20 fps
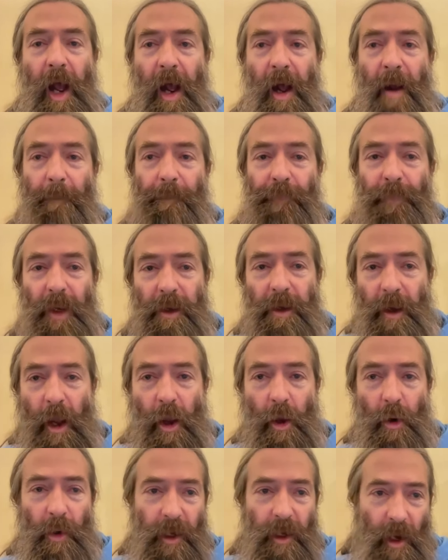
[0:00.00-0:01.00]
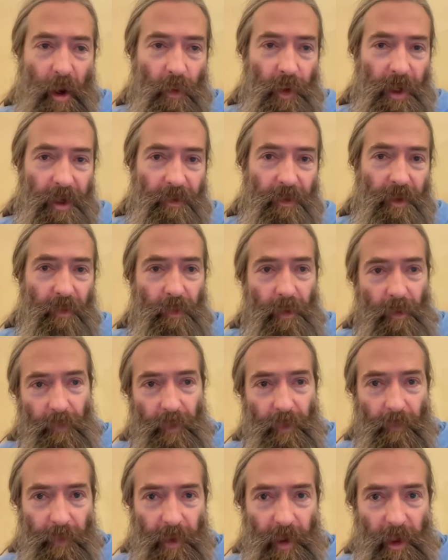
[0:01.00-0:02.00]
Um, so, you know, the, the,
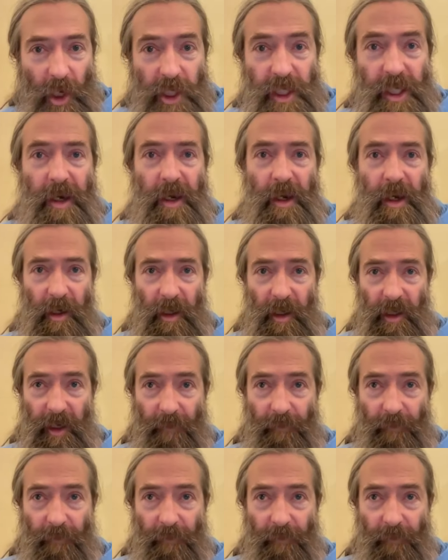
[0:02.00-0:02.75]
the logic is a little